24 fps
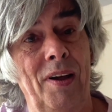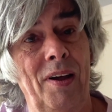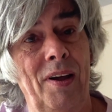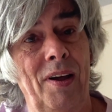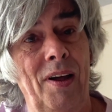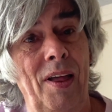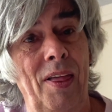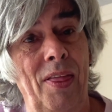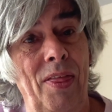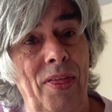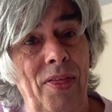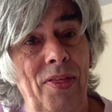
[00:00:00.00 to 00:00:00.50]

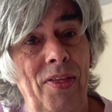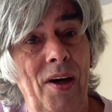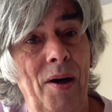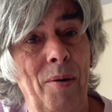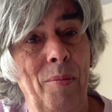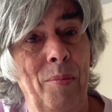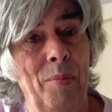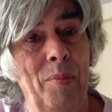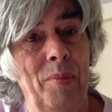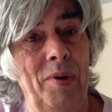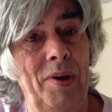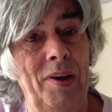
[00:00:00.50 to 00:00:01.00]
and
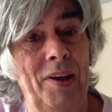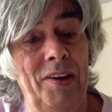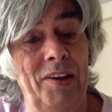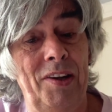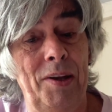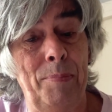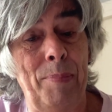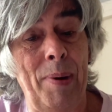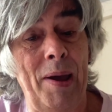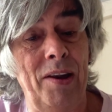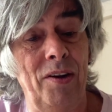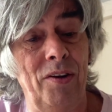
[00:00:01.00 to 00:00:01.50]
thumb
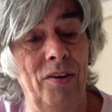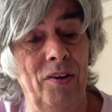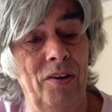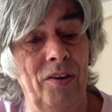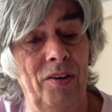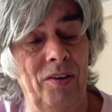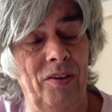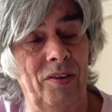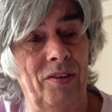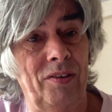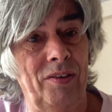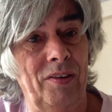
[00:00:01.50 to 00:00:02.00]

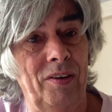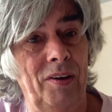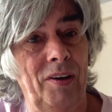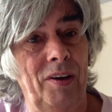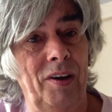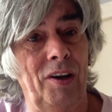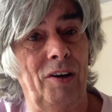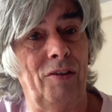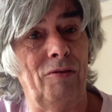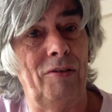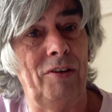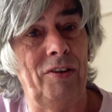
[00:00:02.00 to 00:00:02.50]
independence,
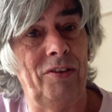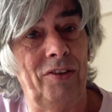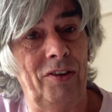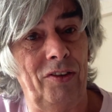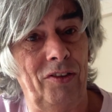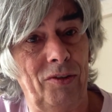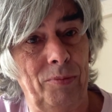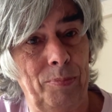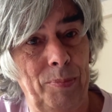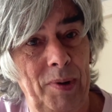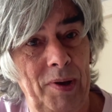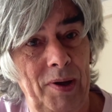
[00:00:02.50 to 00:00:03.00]
increase his
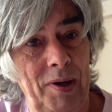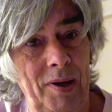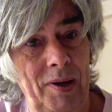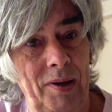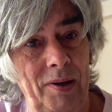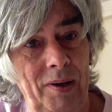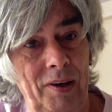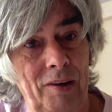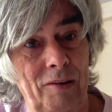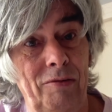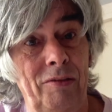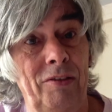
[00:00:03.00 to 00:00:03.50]
speed,
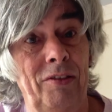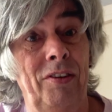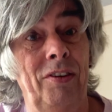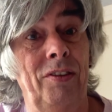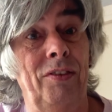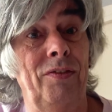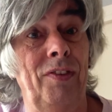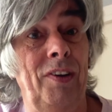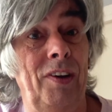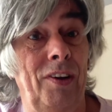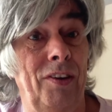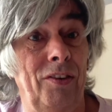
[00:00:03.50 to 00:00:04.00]
increase his
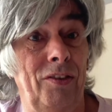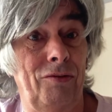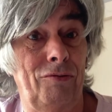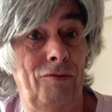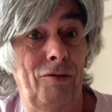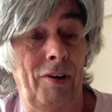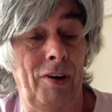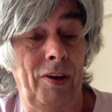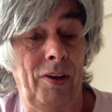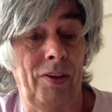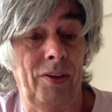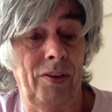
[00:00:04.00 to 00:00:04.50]
finger
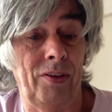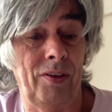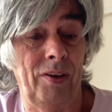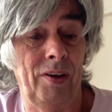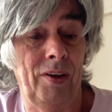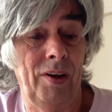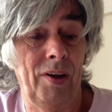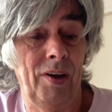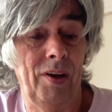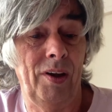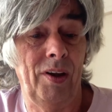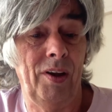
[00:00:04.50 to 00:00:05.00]
strength.
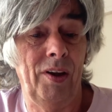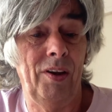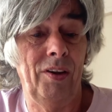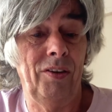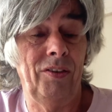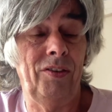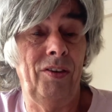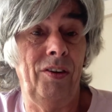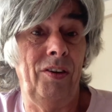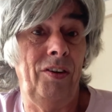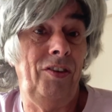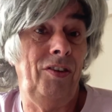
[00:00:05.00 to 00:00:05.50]

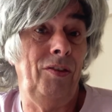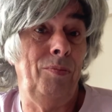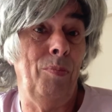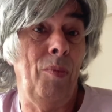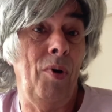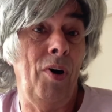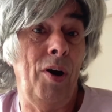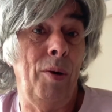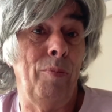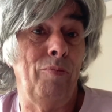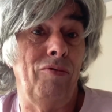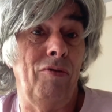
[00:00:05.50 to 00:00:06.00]
So this is
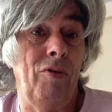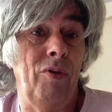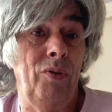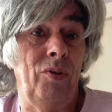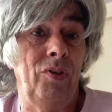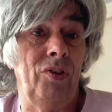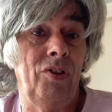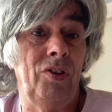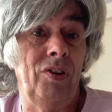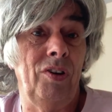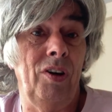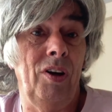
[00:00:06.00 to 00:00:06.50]
my
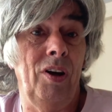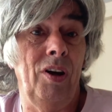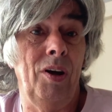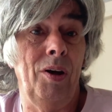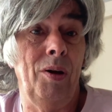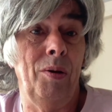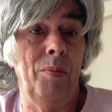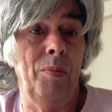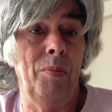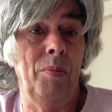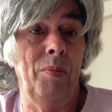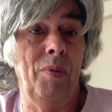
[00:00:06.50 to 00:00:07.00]
approach.
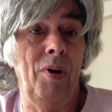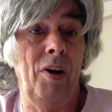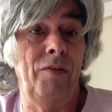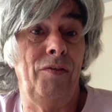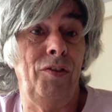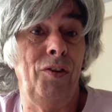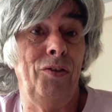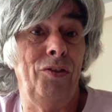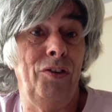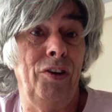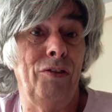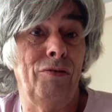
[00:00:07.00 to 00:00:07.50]
I've
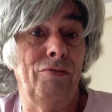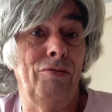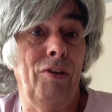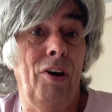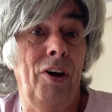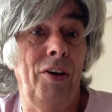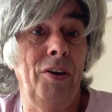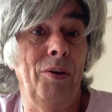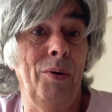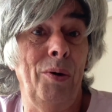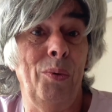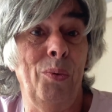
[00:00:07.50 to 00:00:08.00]
used it, I
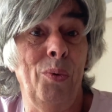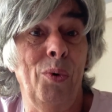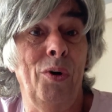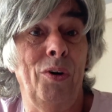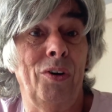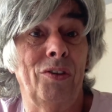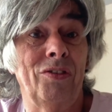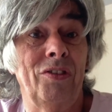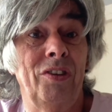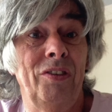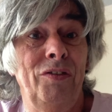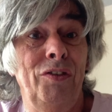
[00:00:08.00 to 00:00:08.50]
know it works,
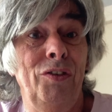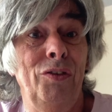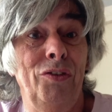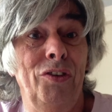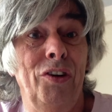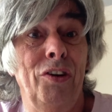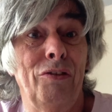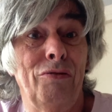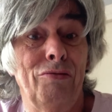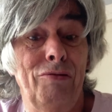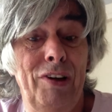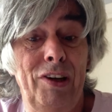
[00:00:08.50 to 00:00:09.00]
so I've used it
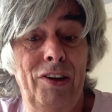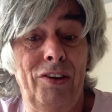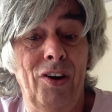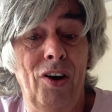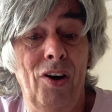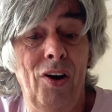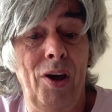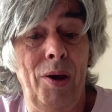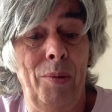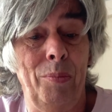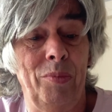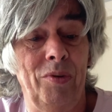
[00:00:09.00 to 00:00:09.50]
3
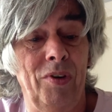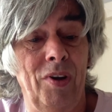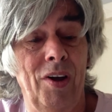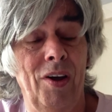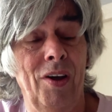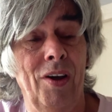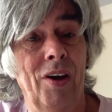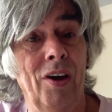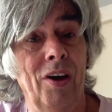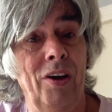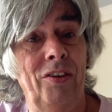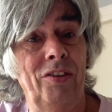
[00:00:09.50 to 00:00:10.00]
times.
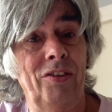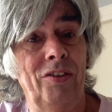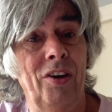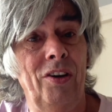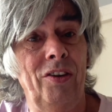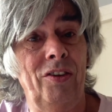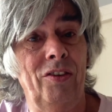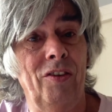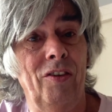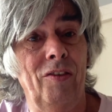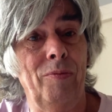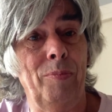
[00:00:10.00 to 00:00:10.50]
I
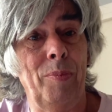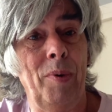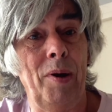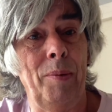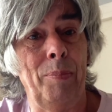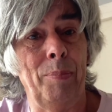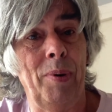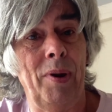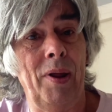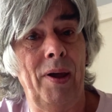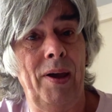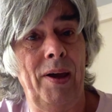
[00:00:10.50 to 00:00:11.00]
started off by
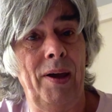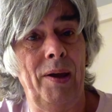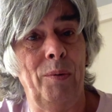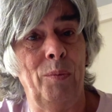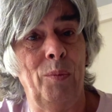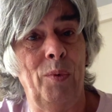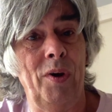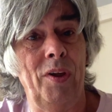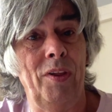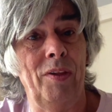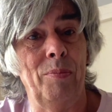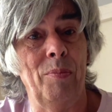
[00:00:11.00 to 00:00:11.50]
playing
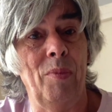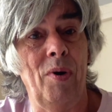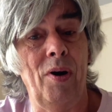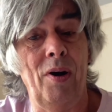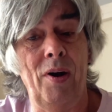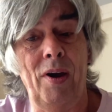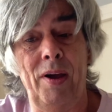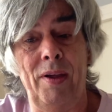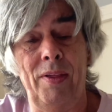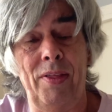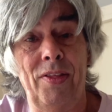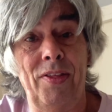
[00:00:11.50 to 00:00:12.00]
with my
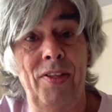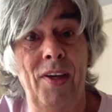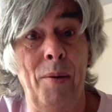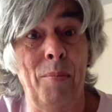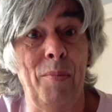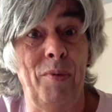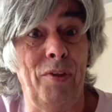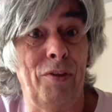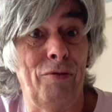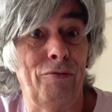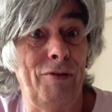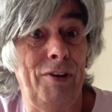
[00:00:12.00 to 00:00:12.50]
thumb
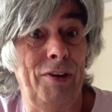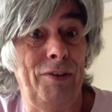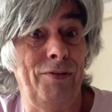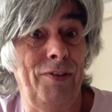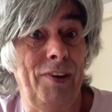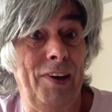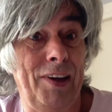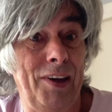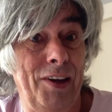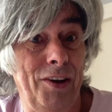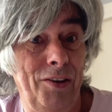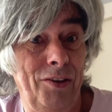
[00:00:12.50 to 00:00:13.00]
and 3
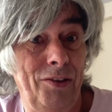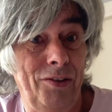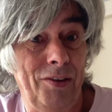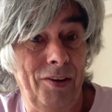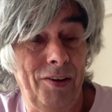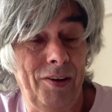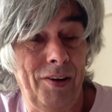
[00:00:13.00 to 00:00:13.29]
fingers.